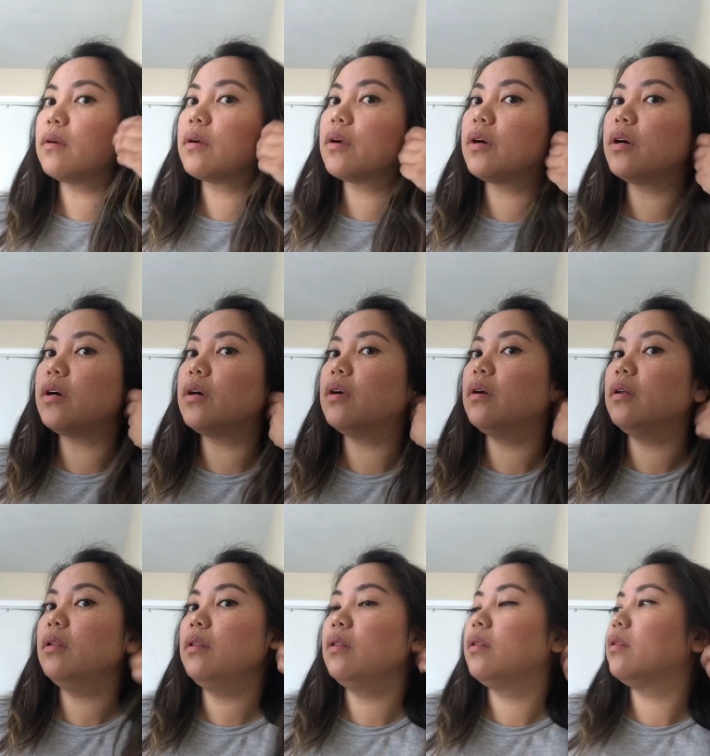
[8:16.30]

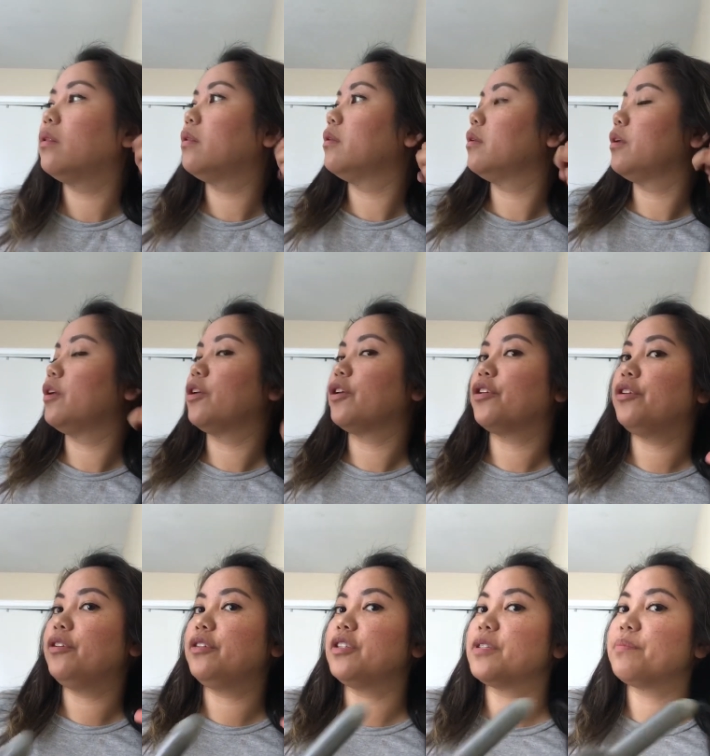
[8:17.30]
curl,
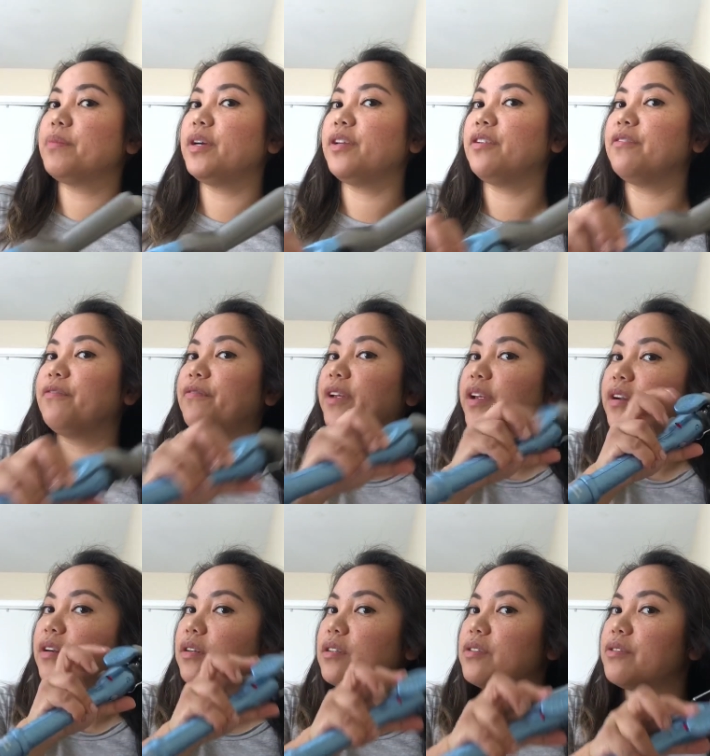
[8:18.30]
you just put your
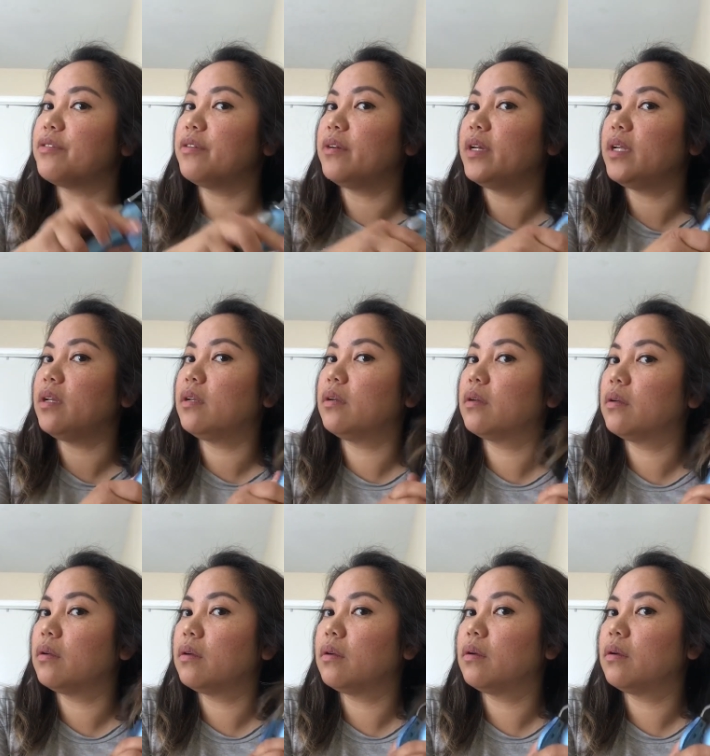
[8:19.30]
fingers through it.